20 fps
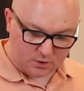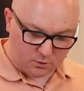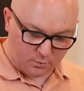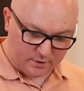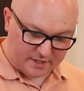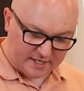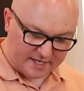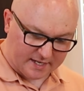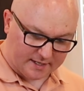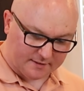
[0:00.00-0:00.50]

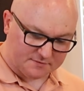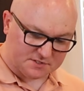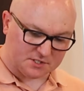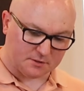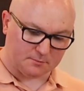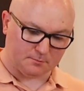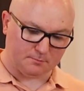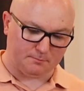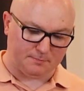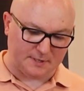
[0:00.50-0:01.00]
we have
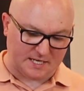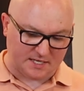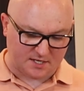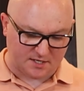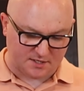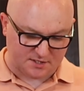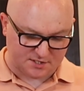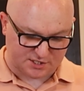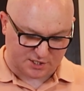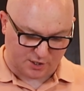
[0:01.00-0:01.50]
some
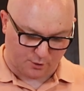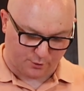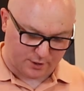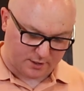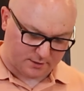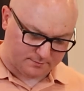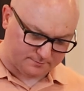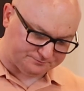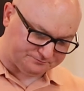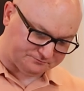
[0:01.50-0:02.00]
baking
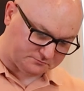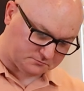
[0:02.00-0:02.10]
soda,